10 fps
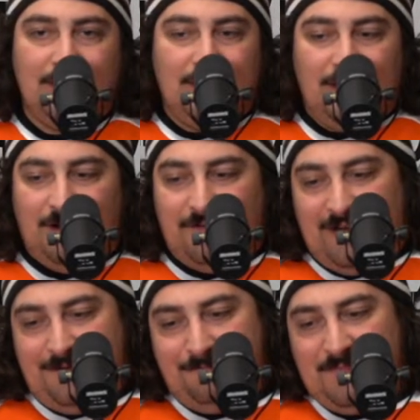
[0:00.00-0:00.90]
All
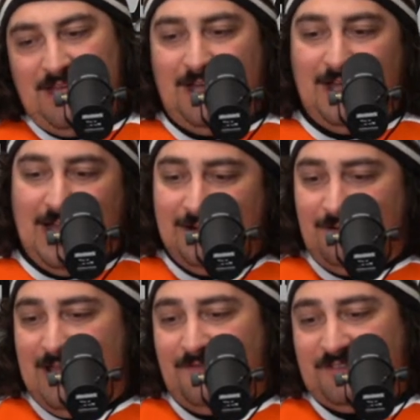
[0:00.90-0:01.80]
right. I
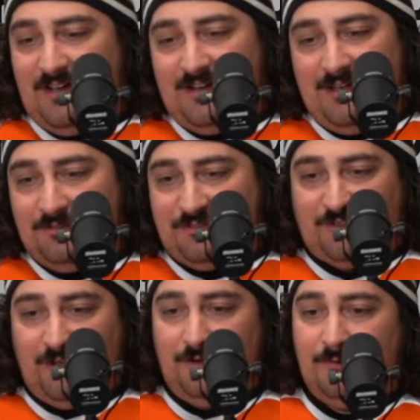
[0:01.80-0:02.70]
don't have a ton else,
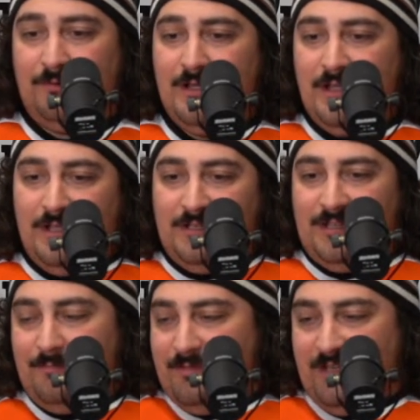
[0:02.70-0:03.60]
so
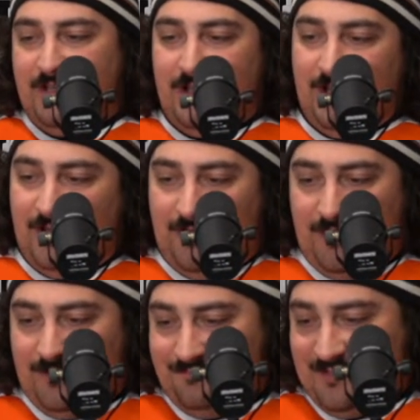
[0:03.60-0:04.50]
let me...
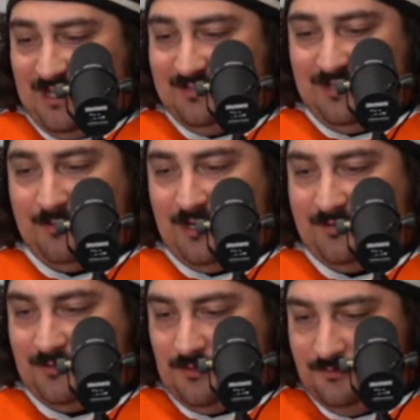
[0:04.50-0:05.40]
God damn it, I
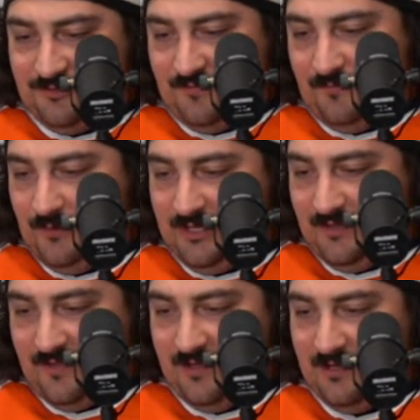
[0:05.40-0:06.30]
closed the freaking
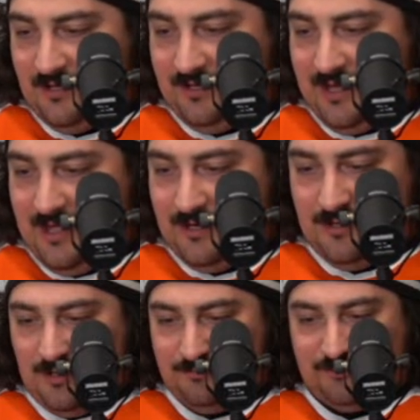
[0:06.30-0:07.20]
thing
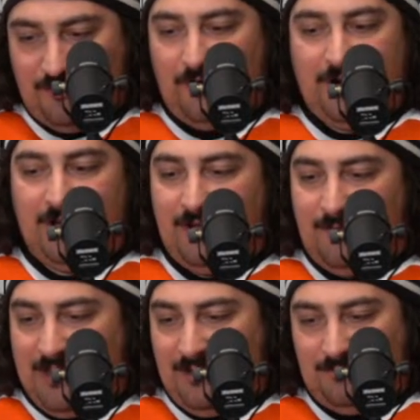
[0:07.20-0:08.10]
again. sorry
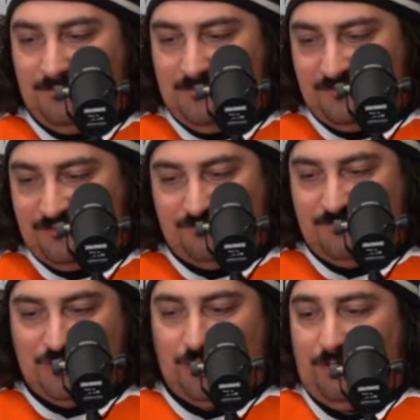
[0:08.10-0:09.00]
about this
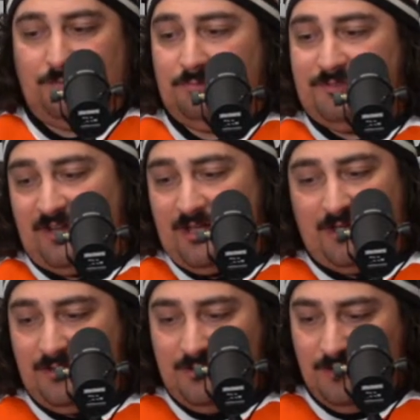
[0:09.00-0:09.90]
show
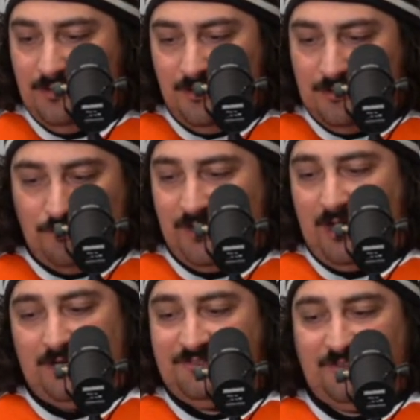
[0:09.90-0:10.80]
today. Quite
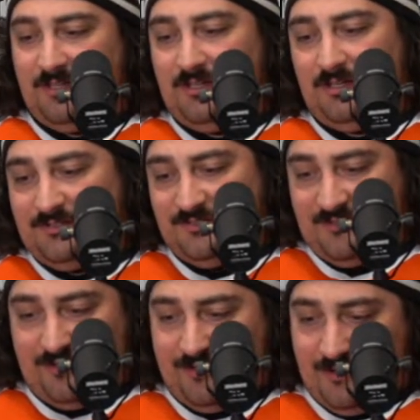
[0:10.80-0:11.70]
honestly, it's
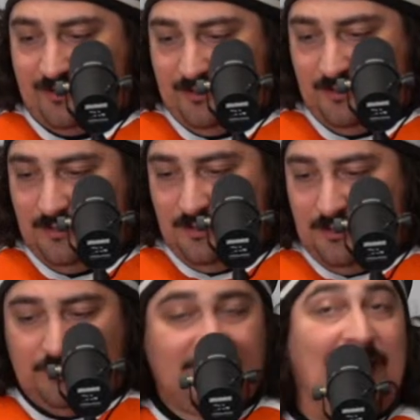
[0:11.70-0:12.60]

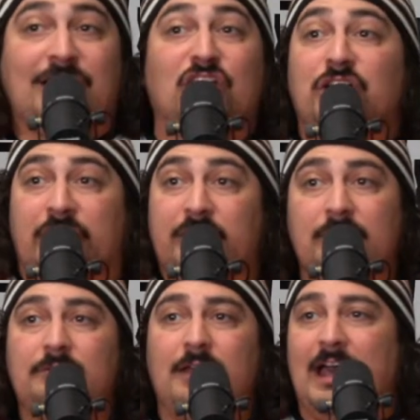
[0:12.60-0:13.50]
not good.
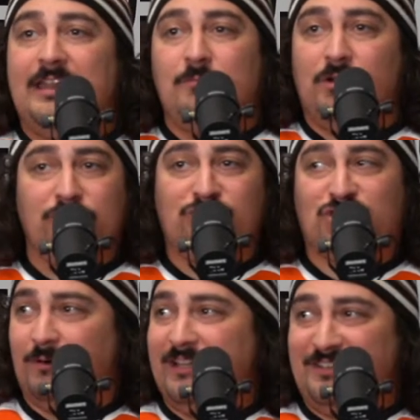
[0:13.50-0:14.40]
Anyone who's
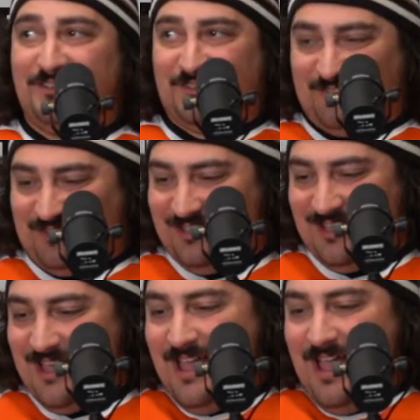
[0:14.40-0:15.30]
joined us,
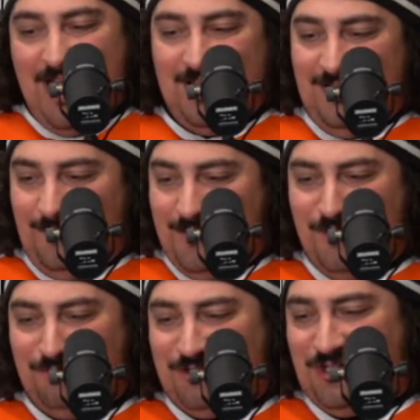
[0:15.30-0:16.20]
anyone
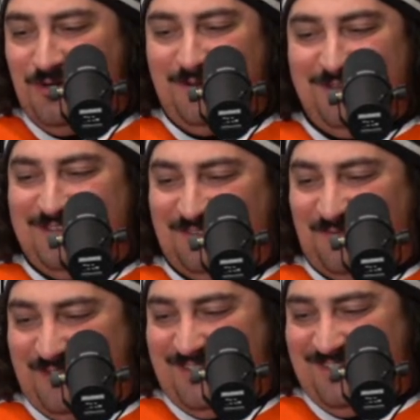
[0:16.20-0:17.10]
who's joined us
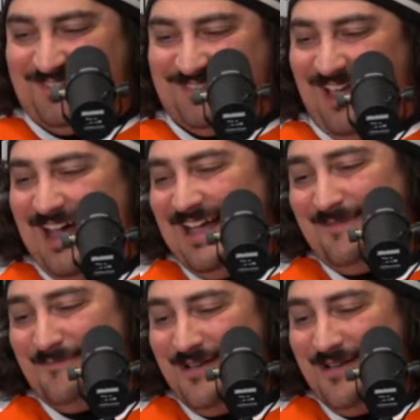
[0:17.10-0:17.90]
for this time,